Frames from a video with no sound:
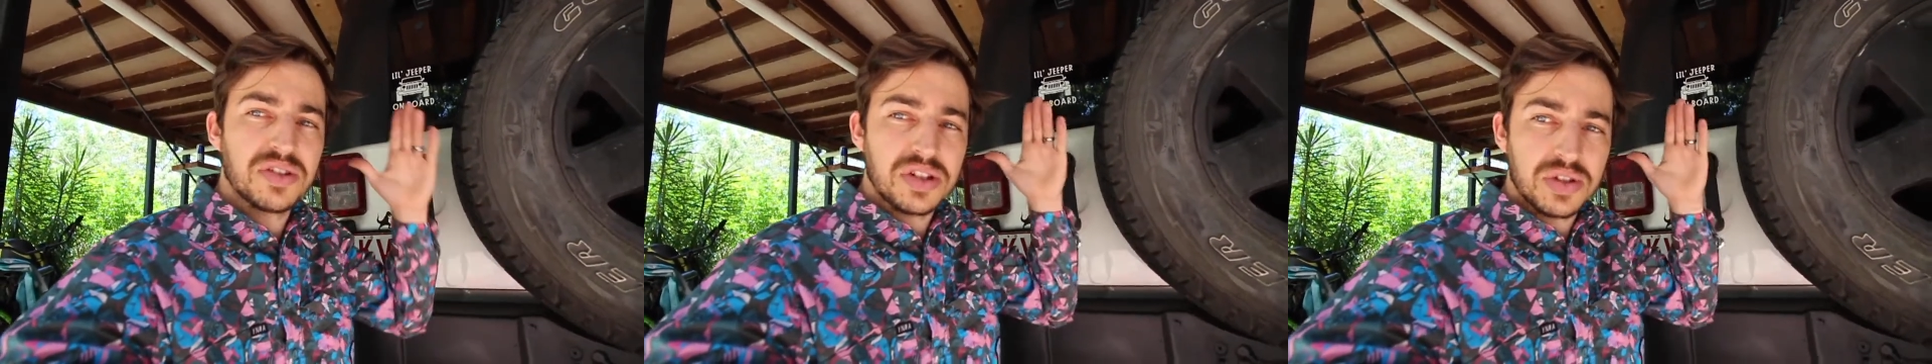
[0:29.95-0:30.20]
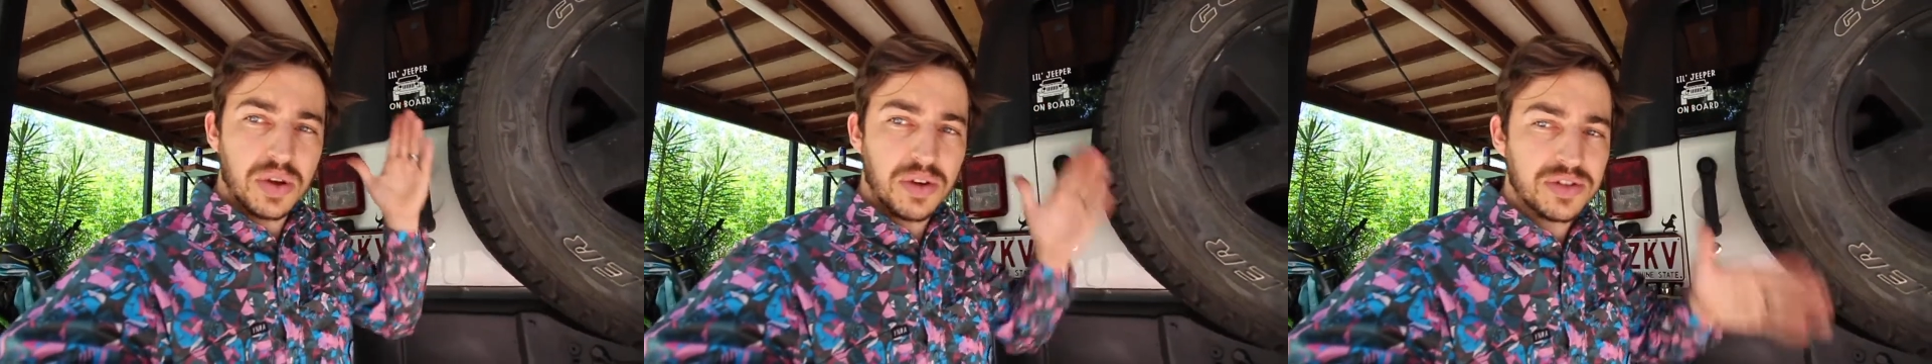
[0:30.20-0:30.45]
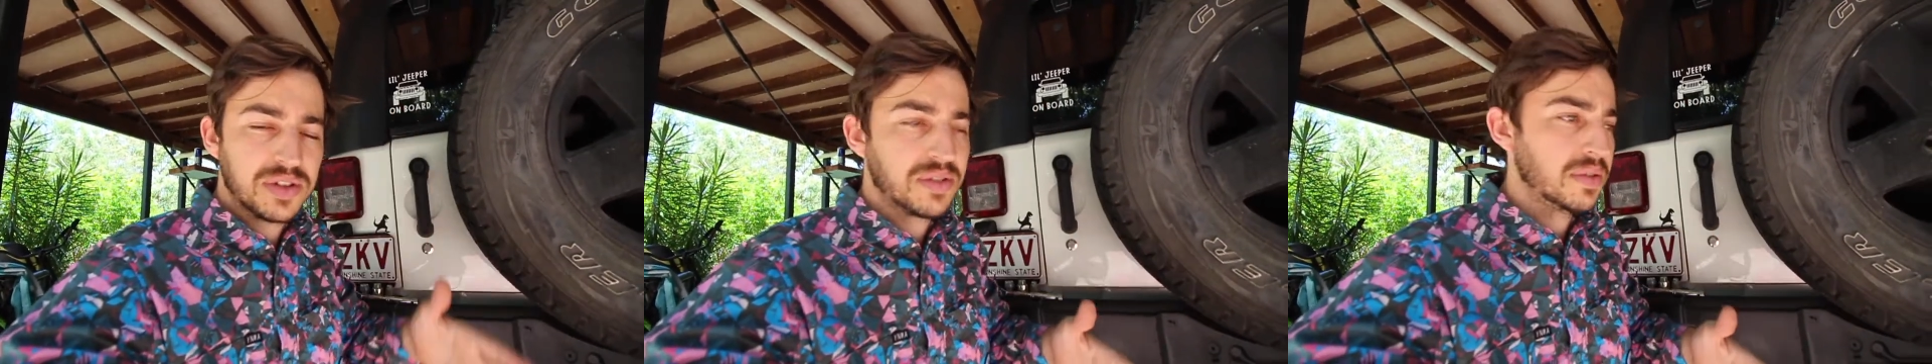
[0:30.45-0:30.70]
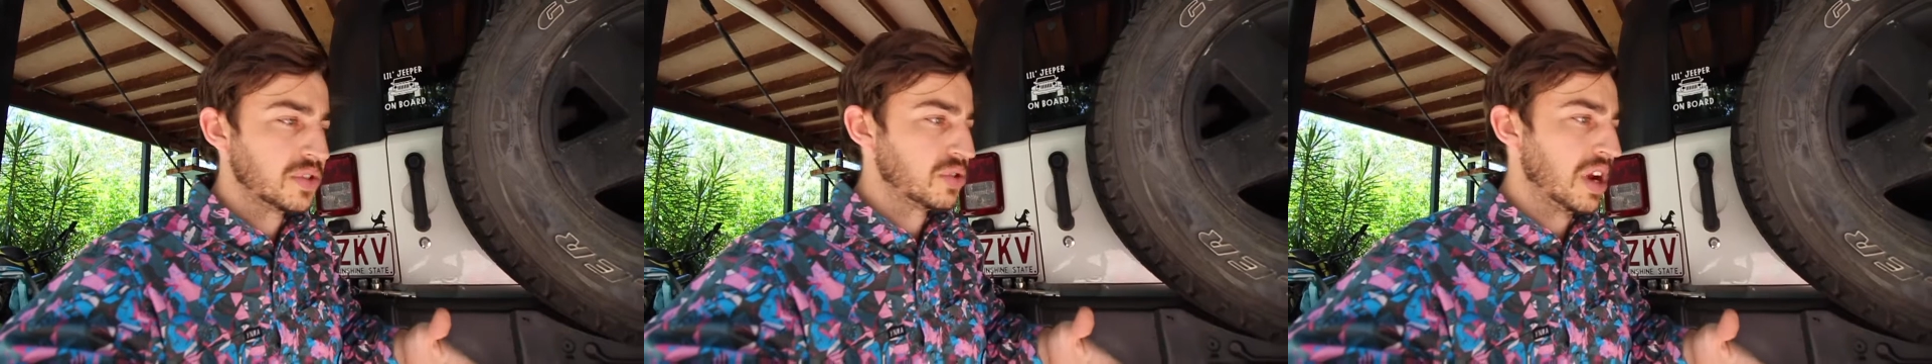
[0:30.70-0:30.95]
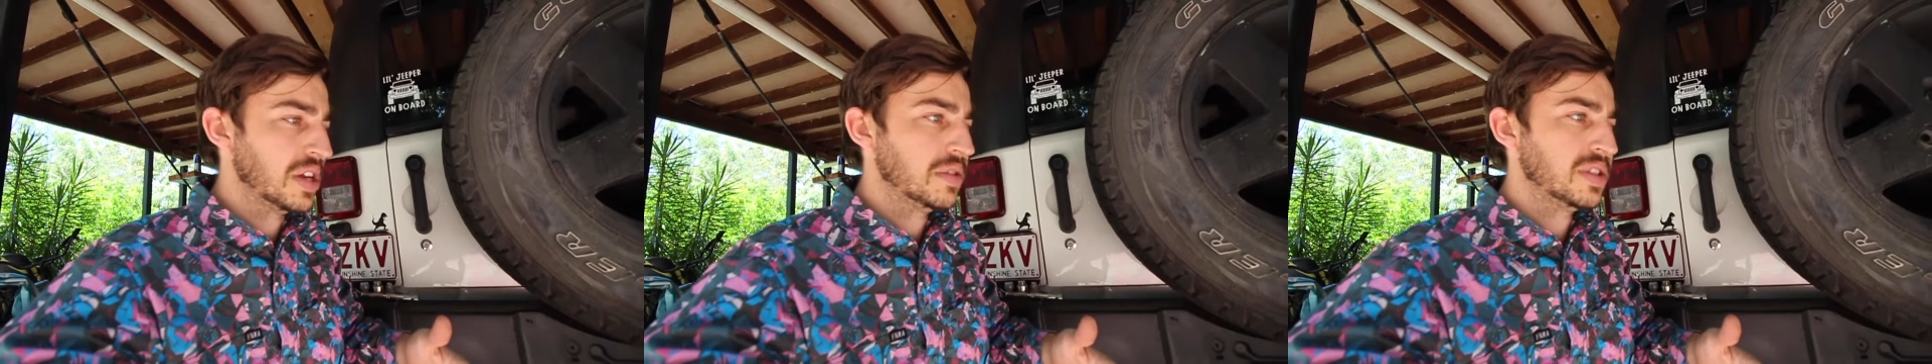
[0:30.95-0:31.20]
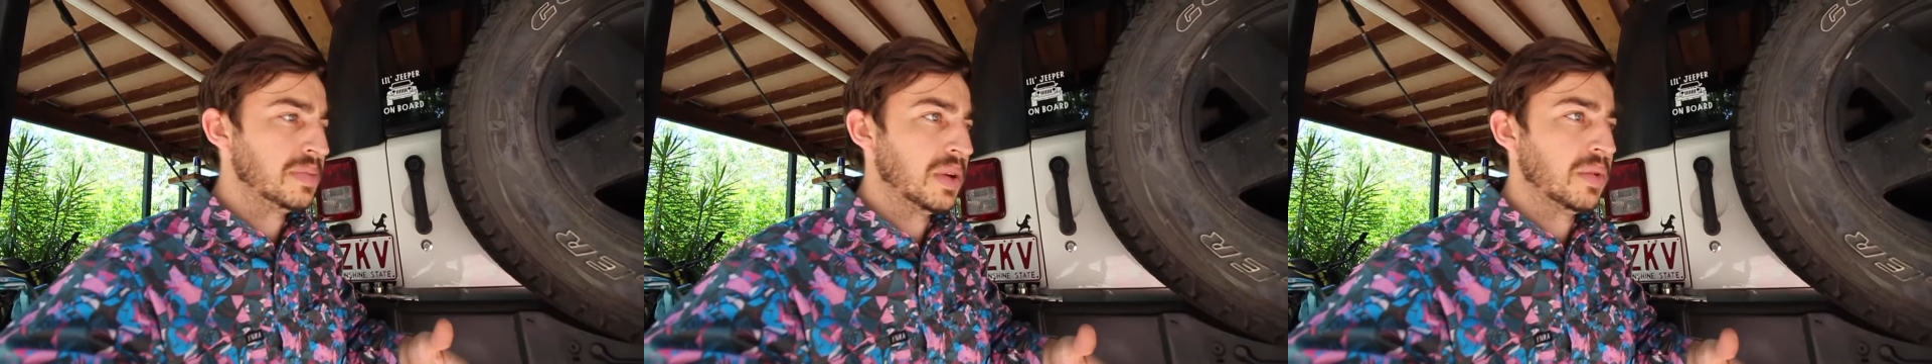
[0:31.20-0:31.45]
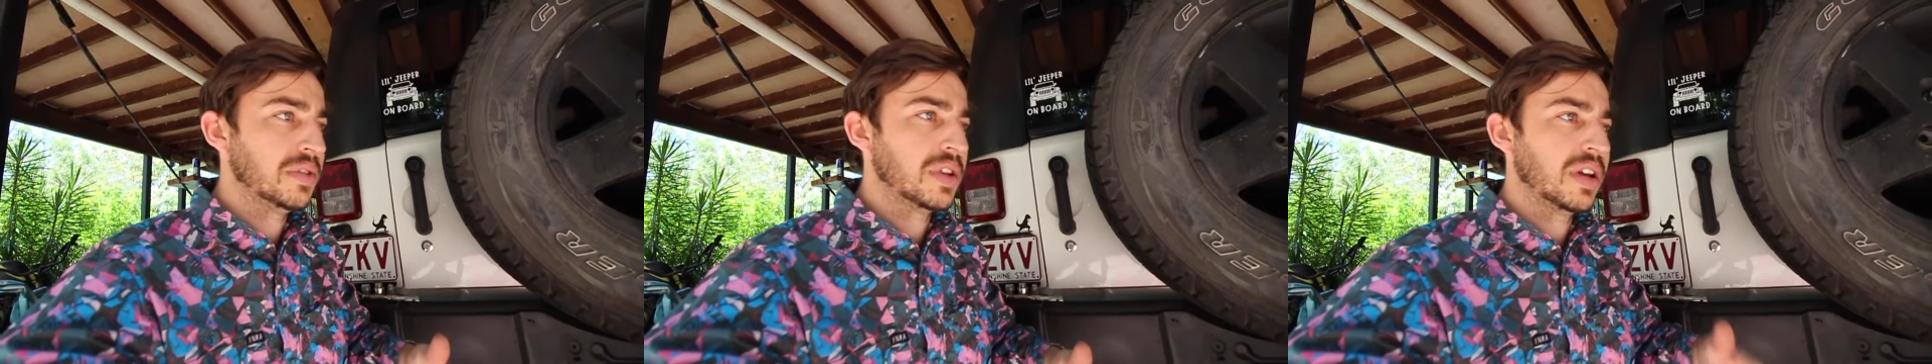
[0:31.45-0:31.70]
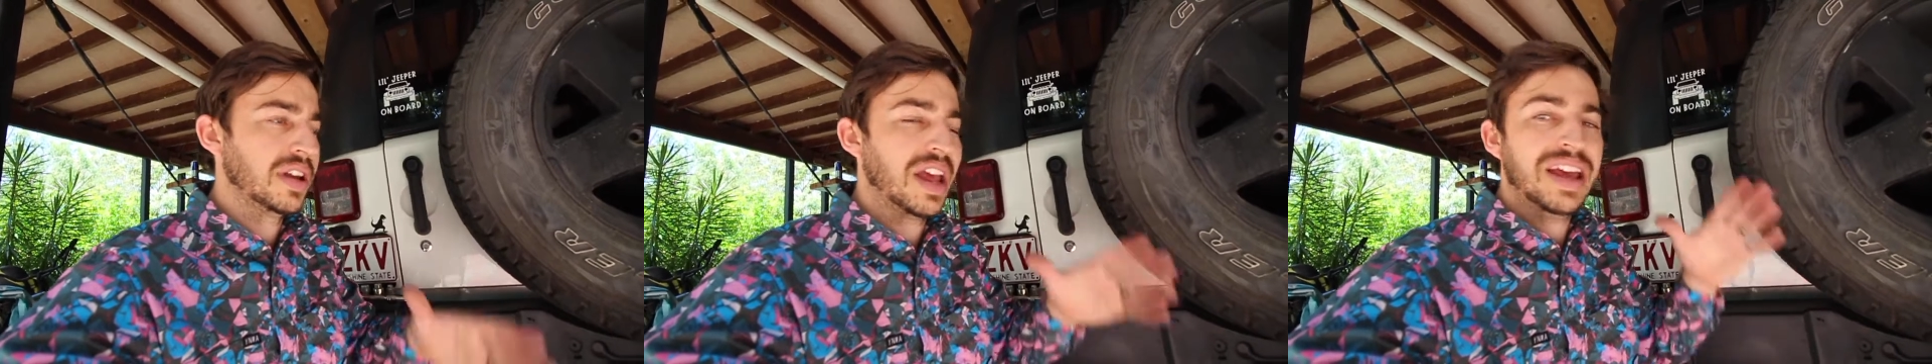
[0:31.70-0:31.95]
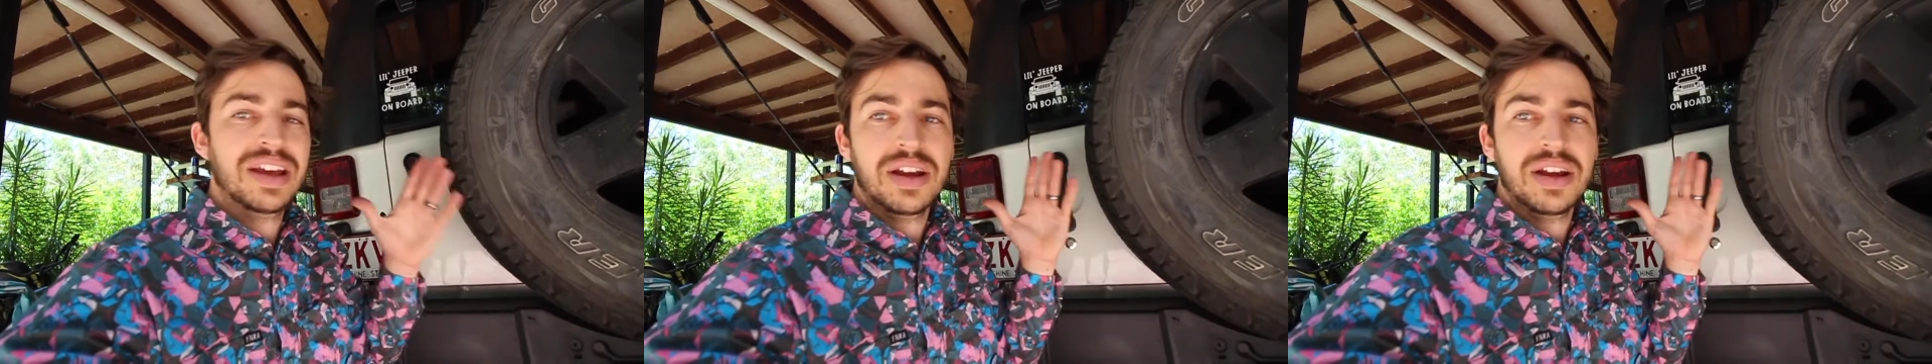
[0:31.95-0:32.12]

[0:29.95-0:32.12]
Just a straight spare wheel delete.